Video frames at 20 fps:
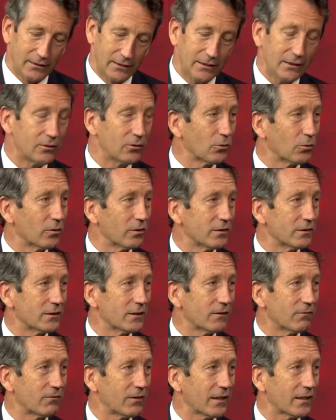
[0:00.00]
detours
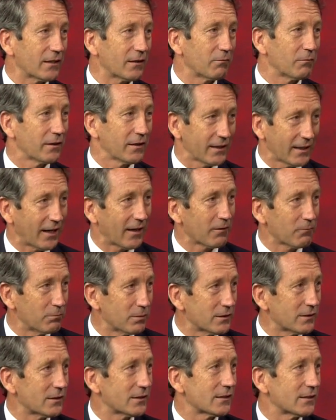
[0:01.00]
that have taken me out of
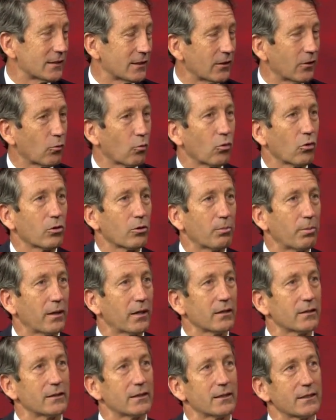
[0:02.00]
business and into the world of
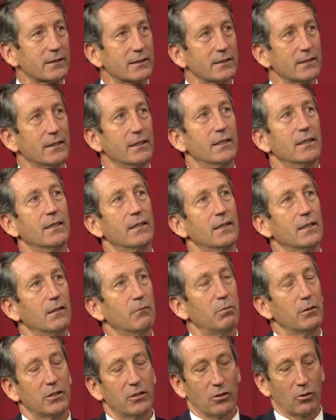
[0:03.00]
politics.
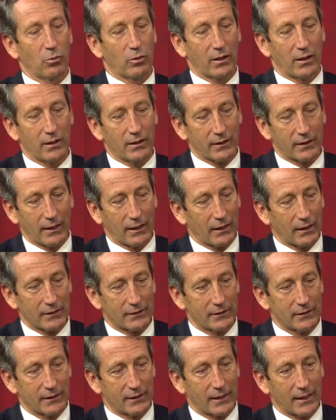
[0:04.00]
But you know, when I got
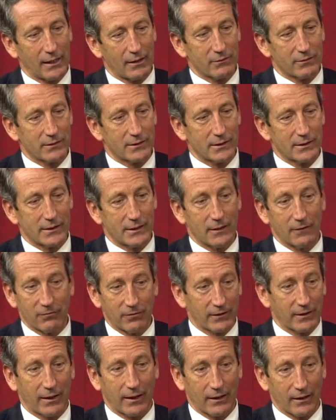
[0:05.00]
elected to Congress, I said if
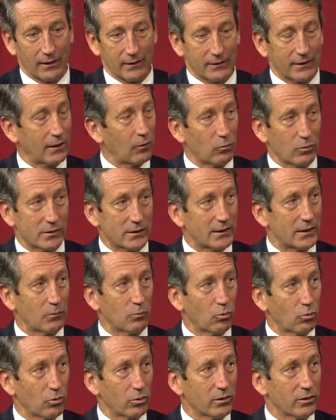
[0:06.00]
I got elected, I wouldn't stay
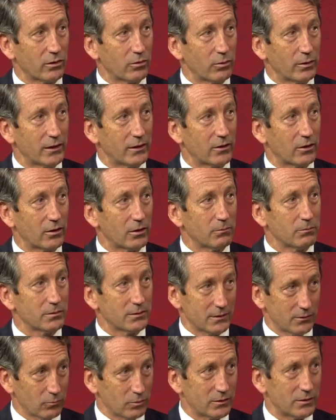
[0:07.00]
more than three
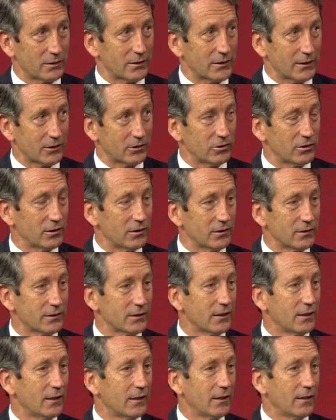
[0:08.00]
terms, which is six
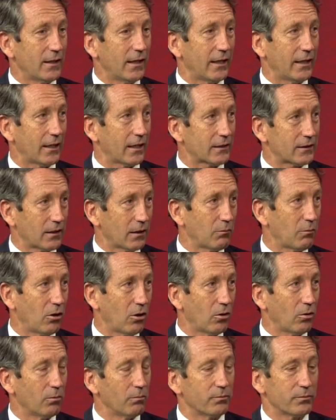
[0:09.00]
years, and I'd come
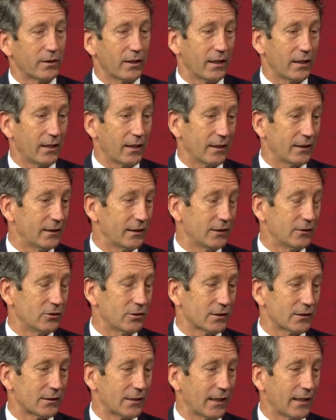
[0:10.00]
home. And I did
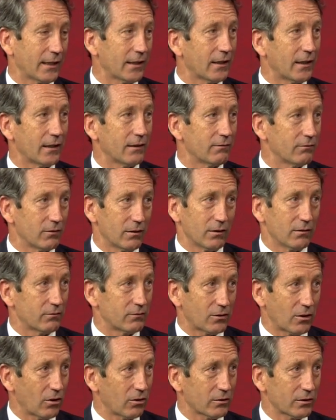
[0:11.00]
just that. I, I
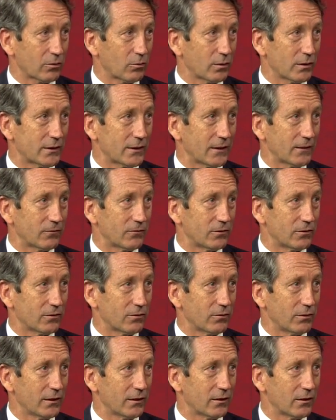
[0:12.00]
called it quits after
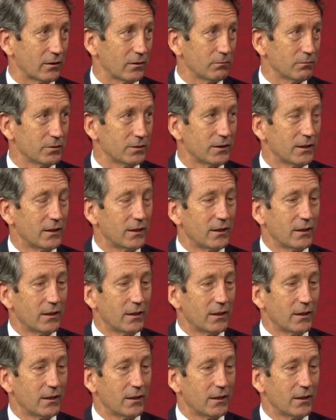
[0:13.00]
three terms.